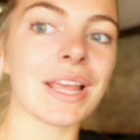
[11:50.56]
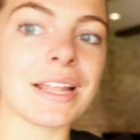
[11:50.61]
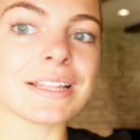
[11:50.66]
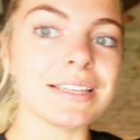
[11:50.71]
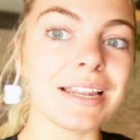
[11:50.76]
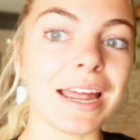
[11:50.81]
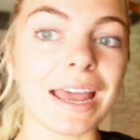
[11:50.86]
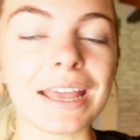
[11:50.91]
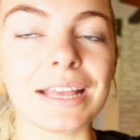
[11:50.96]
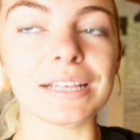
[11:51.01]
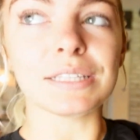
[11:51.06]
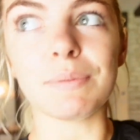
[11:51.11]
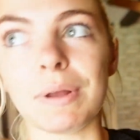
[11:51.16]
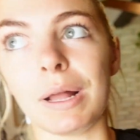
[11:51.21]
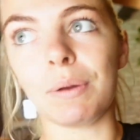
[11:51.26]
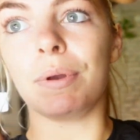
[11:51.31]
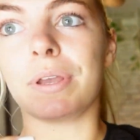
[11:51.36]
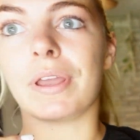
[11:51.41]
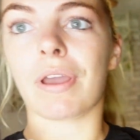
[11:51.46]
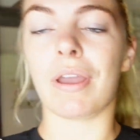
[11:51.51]
Today as
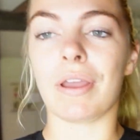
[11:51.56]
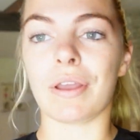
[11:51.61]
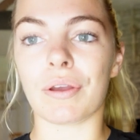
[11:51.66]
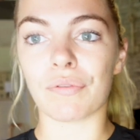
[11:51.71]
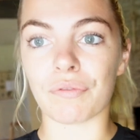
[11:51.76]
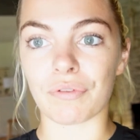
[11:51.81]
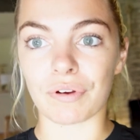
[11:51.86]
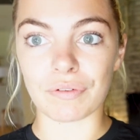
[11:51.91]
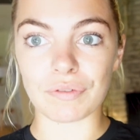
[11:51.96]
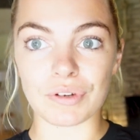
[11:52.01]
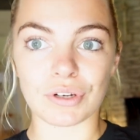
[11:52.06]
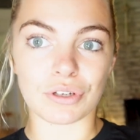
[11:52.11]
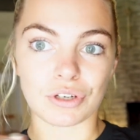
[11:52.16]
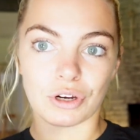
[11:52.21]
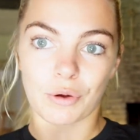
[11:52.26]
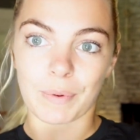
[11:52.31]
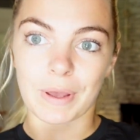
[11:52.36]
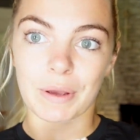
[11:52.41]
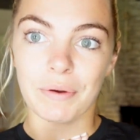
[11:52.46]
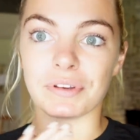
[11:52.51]
well we're going thrift
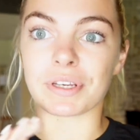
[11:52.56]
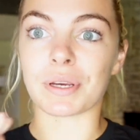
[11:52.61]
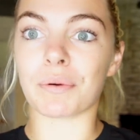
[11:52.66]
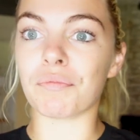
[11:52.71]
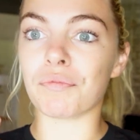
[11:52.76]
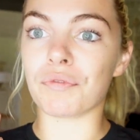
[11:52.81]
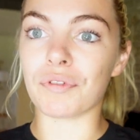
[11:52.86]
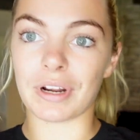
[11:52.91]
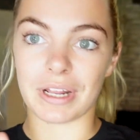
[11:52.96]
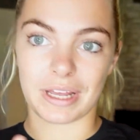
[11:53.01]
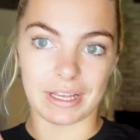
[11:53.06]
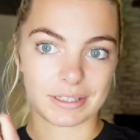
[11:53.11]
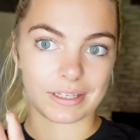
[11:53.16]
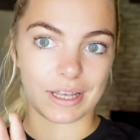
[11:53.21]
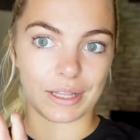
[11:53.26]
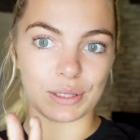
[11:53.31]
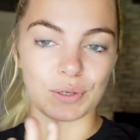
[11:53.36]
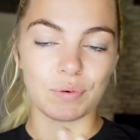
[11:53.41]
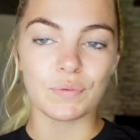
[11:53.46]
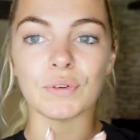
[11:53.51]
shopping, which I'm really
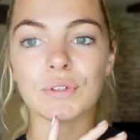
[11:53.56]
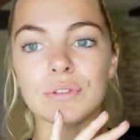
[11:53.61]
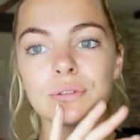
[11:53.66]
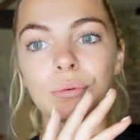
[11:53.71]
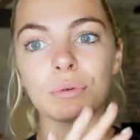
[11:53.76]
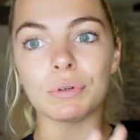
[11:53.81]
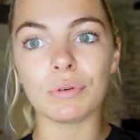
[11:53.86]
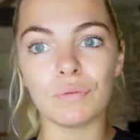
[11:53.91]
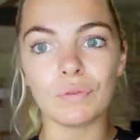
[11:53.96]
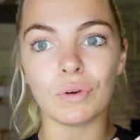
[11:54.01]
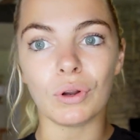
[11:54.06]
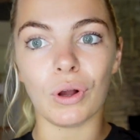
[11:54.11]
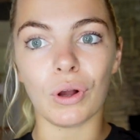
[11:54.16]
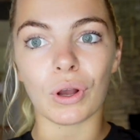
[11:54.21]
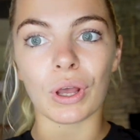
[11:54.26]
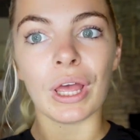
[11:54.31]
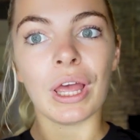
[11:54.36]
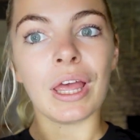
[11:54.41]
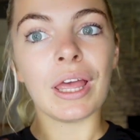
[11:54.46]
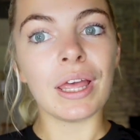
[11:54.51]
excited for, so I'm going to
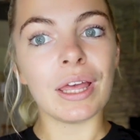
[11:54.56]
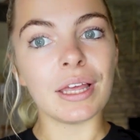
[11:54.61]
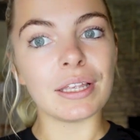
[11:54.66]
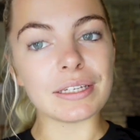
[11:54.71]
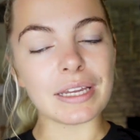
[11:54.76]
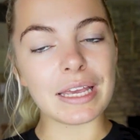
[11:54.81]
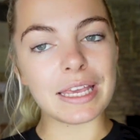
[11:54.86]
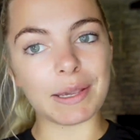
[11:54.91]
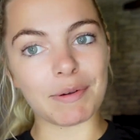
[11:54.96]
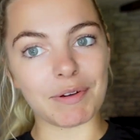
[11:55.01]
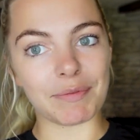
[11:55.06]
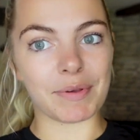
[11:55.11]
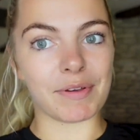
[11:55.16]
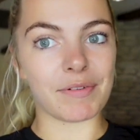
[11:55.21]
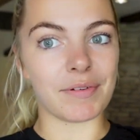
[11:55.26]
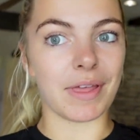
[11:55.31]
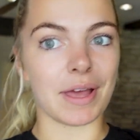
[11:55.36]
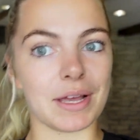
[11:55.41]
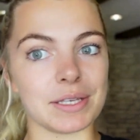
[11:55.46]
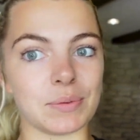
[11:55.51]
vlog and take you with me
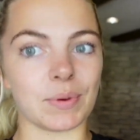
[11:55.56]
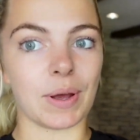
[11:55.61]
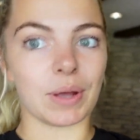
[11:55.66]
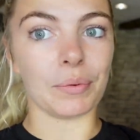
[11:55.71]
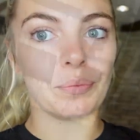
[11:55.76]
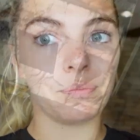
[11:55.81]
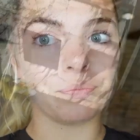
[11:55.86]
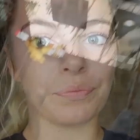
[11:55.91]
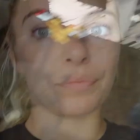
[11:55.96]
for that as well.